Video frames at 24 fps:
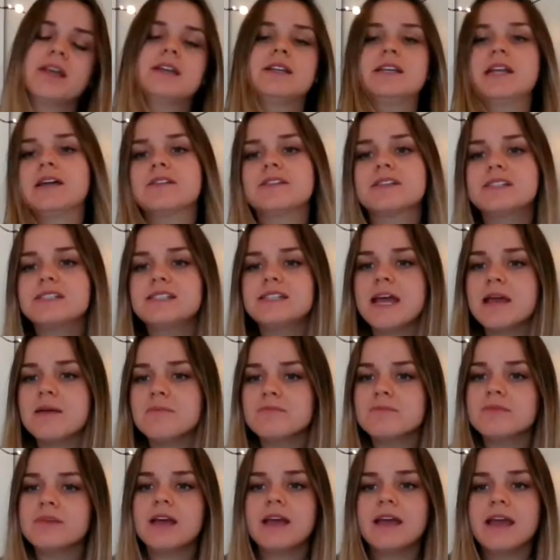Now the
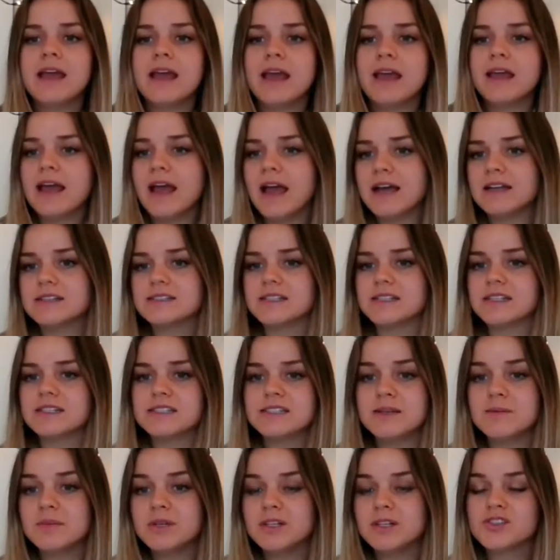stem has a
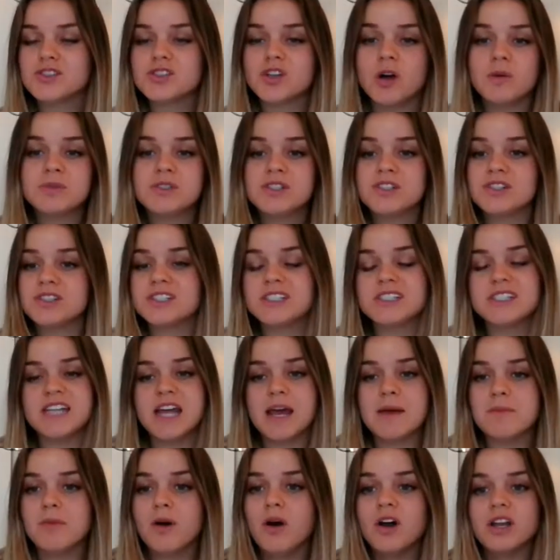similar job to the
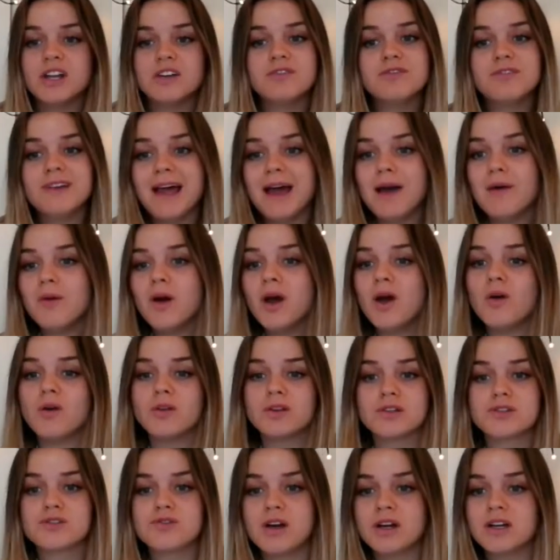stem on a flower or
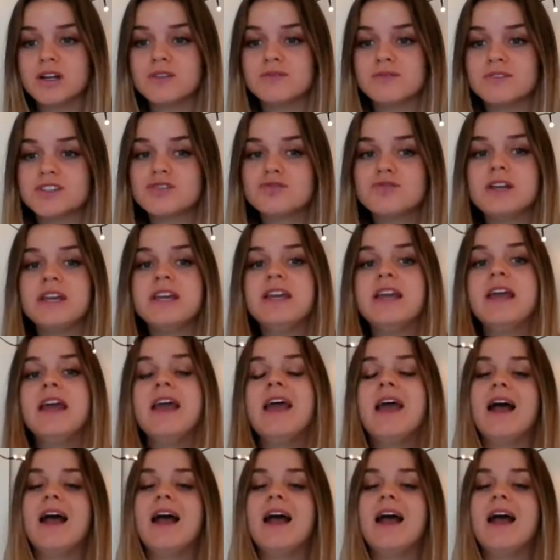the trunk of a tree,